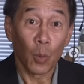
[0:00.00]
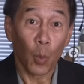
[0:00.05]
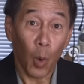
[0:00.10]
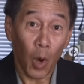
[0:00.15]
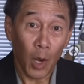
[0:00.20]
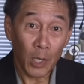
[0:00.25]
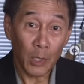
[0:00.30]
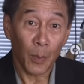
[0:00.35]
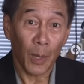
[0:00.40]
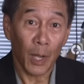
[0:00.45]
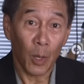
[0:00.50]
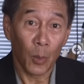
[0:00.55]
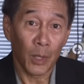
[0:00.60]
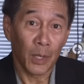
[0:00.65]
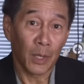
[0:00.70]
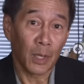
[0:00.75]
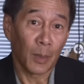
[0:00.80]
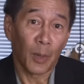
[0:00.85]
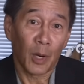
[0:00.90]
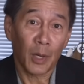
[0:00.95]
walked by one
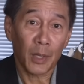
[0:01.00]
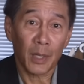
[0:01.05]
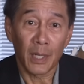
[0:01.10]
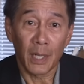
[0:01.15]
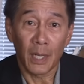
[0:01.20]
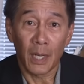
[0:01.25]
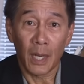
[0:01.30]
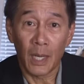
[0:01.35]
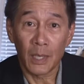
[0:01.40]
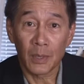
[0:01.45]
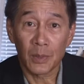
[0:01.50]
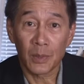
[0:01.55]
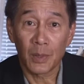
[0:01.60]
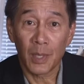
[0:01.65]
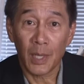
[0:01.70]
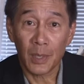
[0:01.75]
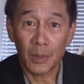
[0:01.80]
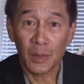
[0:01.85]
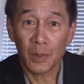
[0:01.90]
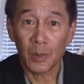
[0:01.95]
of the marketing guys'
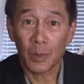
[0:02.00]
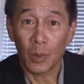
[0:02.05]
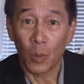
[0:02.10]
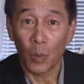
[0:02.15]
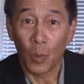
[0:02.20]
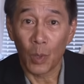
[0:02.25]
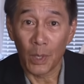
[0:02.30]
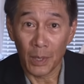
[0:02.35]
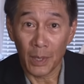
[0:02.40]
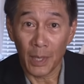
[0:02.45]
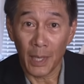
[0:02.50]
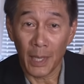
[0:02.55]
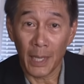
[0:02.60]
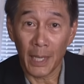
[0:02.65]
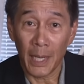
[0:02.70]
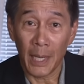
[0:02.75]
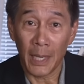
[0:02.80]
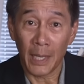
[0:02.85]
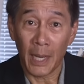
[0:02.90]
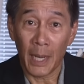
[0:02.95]
desks one
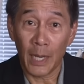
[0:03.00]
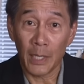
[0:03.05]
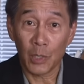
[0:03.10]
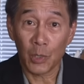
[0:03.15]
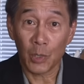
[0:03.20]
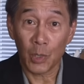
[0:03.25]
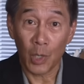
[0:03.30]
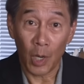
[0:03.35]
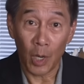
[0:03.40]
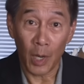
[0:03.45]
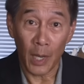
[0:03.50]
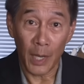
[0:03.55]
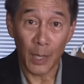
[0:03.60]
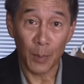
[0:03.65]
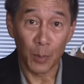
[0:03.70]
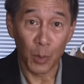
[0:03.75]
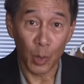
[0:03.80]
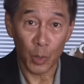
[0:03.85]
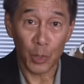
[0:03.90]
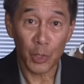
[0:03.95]
day and I saw a
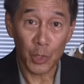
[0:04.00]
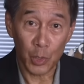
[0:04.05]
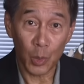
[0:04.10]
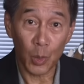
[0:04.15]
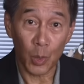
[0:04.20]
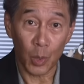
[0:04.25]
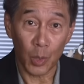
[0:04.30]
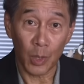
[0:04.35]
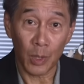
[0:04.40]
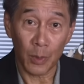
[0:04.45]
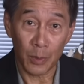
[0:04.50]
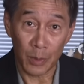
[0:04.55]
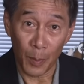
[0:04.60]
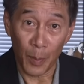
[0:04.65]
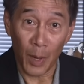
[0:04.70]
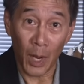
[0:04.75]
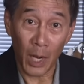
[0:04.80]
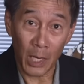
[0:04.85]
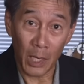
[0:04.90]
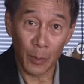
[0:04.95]
brochure. It was a
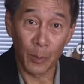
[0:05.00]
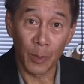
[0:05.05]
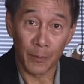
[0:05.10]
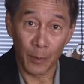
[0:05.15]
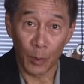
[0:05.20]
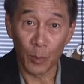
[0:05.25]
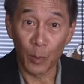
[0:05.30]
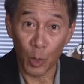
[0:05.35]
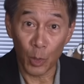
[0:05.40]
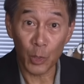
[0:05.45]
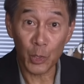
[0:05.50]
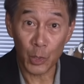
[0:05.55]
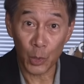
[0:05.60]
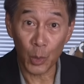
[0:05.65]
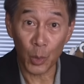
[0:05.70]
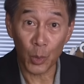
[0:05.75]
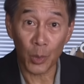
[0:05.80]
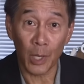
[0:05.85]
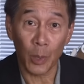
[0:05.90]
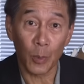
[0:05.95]
mock-up of a
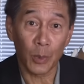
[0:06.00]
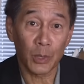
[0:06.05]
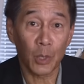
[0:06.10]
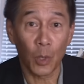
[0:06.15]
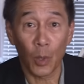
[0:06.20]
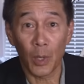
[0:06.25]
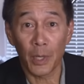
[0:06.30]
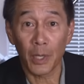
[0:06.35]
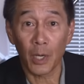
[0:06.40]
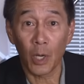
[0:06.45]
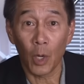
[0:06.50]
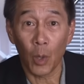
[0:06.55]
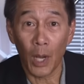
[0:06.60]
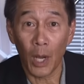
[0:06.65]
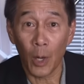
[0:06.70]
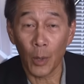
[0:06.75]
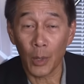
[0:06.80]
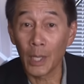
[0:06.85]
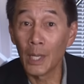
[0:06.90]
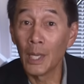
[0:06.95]
brochure that was going to go
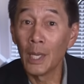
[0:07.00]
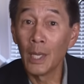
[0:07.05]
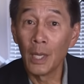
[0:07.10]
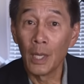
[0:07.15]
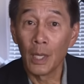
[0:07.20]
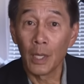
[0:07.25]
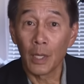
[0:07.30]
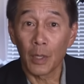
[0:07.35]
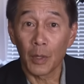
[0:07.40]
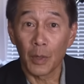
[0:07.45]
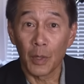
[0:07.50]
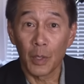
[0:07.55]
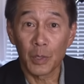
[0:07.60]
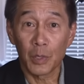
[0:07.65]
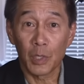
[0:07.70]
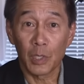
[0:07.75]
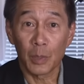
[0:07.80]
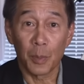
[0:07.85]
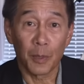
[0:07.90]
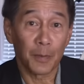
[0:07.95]
out. This
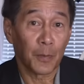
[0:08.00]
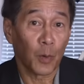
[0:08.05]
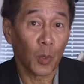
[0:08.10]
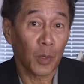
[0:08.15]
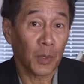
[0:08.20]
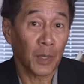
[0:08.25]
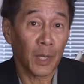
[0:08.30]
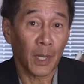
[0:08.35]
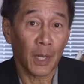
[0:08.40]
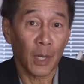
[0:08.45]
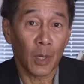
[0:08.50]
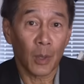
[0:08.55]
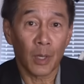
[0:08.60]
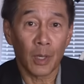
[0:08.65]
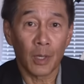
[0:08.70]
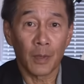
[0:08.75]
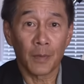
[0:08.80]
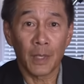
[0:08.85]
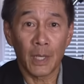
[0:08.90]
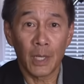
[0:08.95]
is before the era
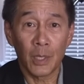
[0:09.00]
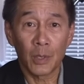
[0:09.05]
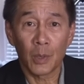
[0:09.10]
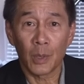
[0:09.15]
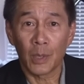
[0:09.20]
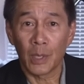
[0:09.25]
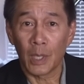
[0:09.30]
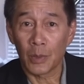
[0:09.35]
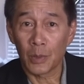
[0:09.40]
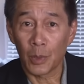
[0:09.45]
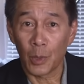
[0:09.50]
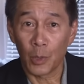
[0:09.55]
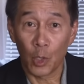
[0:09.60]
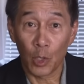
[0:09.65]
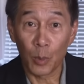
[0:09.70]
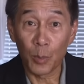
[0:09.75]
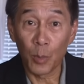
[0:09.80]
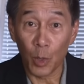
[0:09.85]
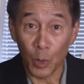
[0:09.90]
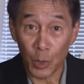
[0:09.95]
of the internet, so your
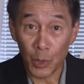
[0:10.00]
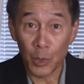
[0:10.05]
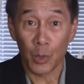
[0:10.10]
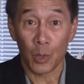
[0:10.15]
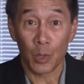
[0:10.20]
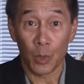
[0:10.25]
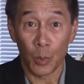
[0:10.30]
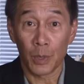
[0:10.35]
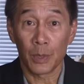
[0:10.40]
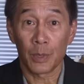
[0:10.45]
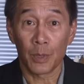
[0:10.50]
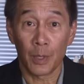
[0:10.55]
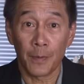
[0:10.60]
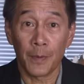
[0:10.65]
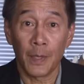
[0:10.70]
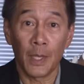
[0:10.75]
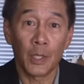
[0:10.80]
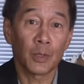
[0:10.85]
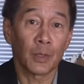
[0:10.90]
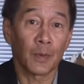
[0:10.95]
brochure was the
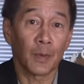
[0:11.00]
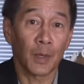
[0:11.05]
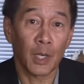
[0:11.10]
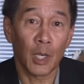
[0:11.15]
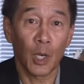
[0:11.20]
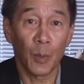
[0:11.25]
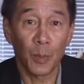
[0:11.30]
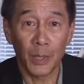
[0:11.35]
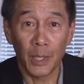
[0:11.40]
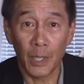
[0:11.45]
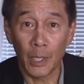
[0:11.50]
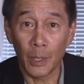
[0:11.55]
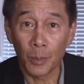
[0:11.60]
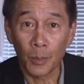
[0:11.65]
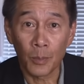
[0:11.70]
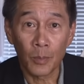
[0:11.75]
face of the company.